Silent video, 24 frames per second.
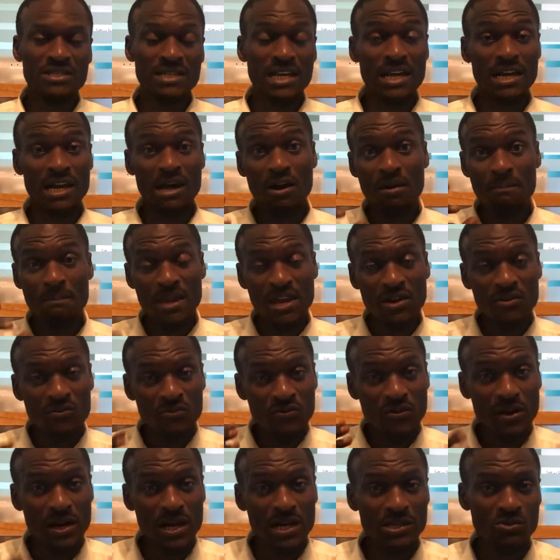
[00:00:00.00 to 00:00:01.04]
And our main
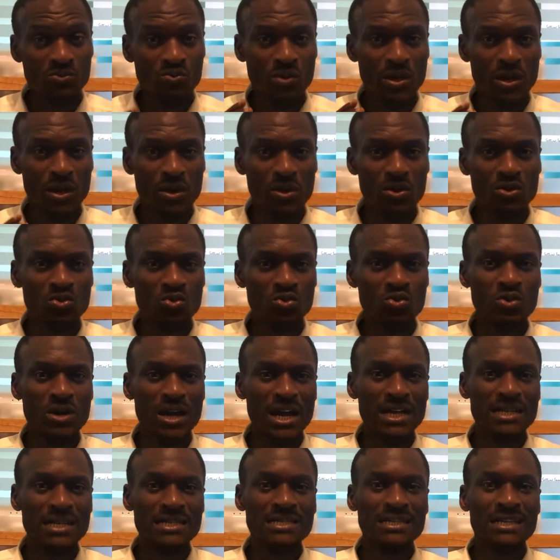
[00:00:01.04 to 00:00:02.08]
focus, we're going to look
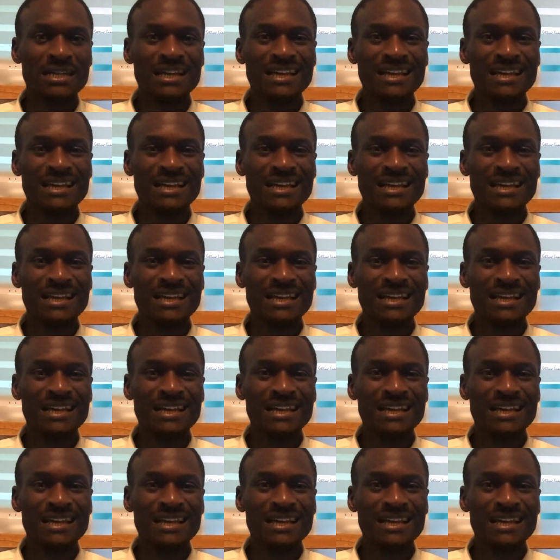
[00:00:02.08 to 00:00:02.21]
at